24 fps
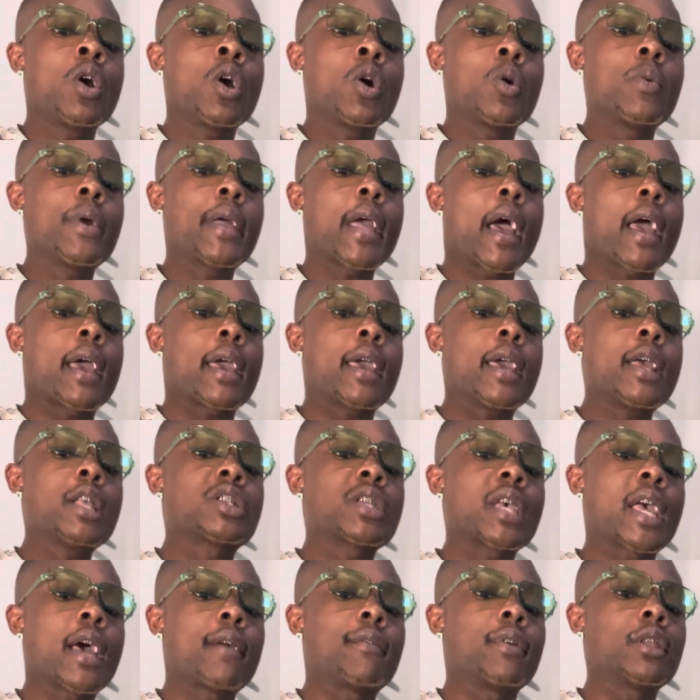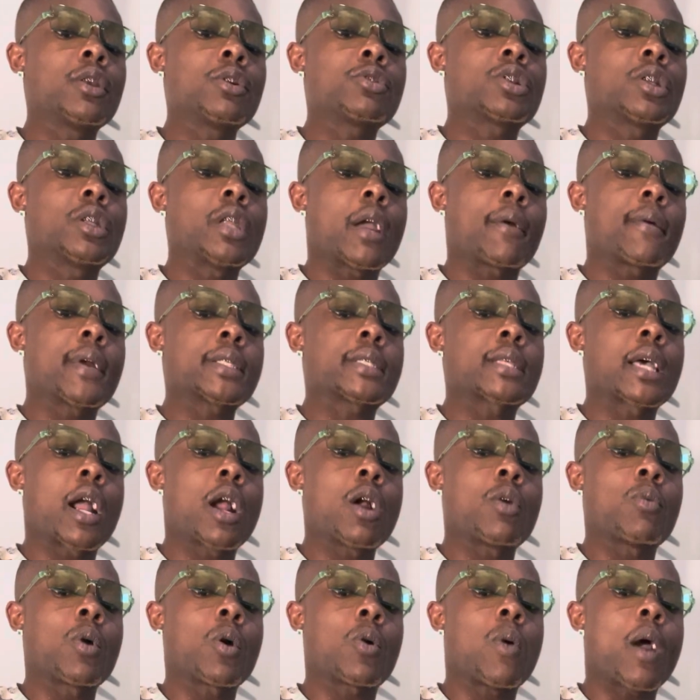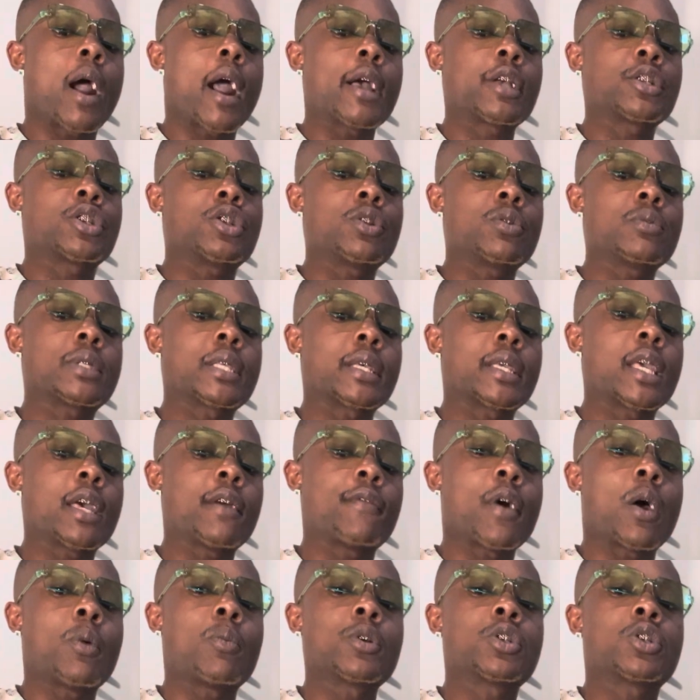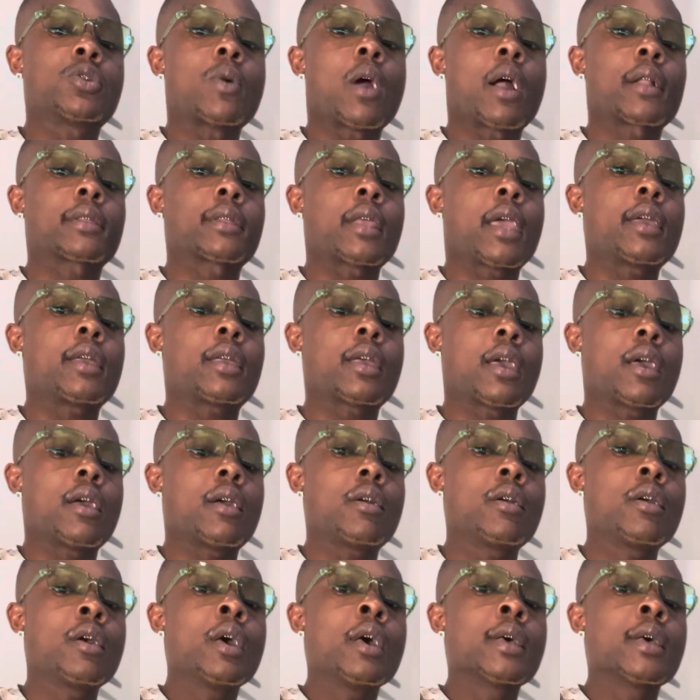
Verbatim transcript: We got each evolutionary turn requires you to give up what you are thinking.